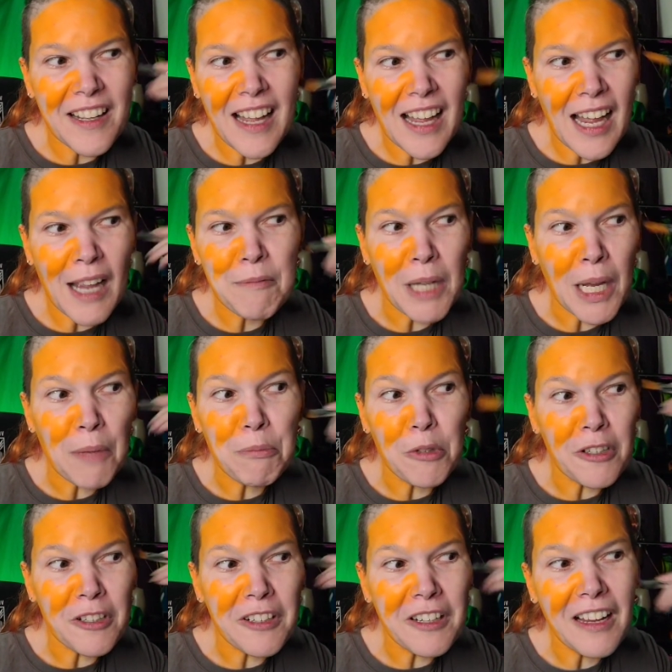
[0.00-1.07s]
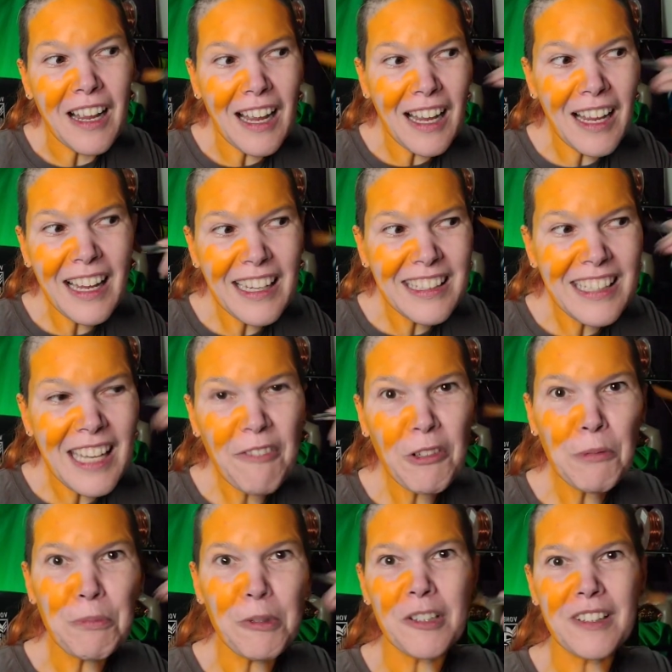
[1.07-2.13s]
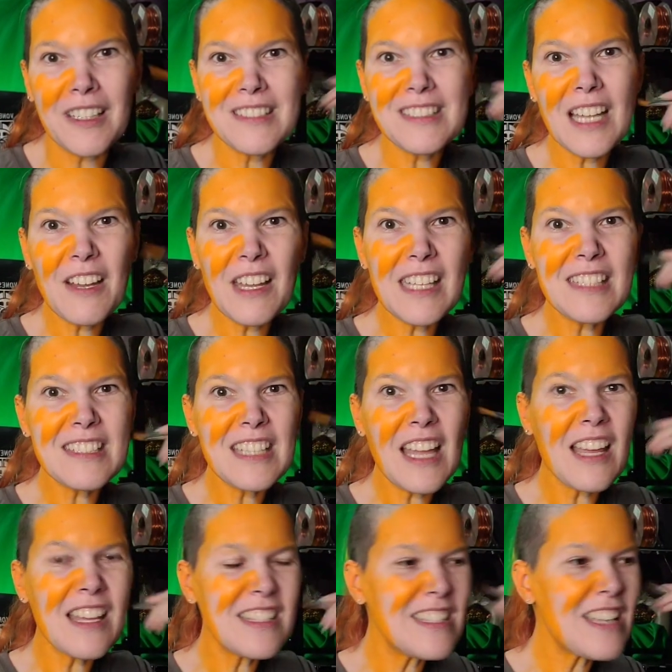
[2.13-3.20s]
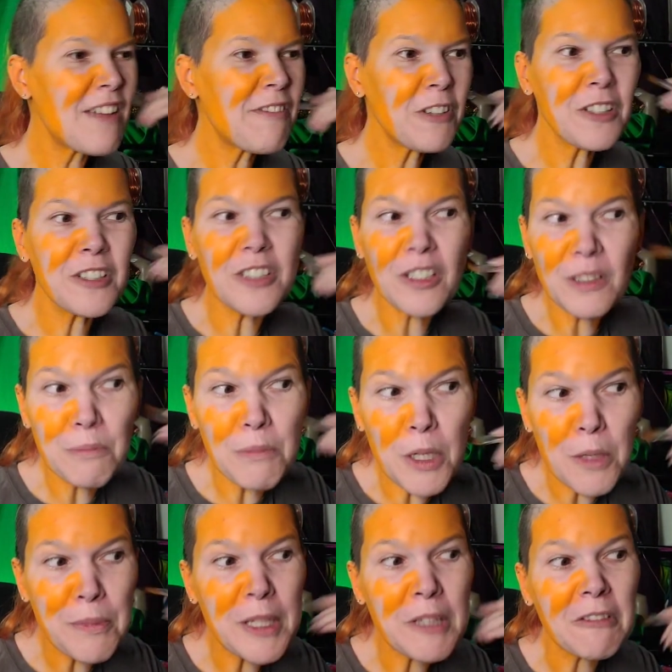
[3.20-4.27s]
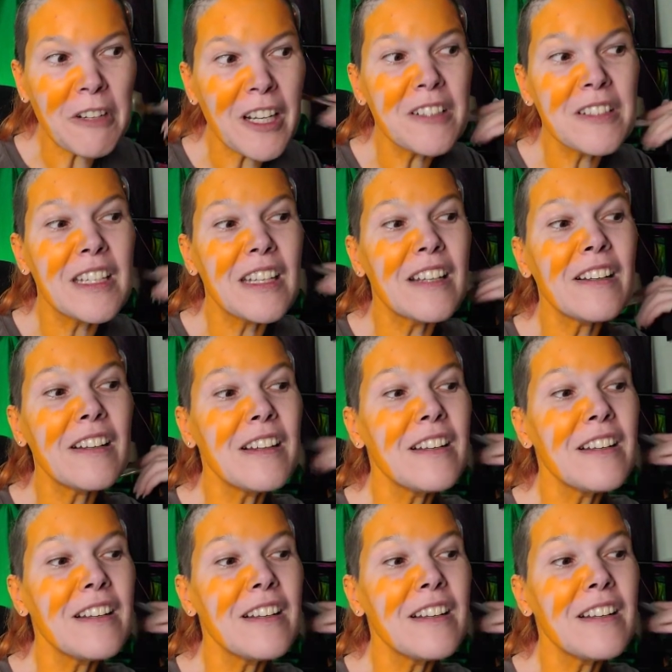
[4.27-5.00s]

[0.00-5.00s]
I'm not bored. Never bored. It's never a dull moment around here.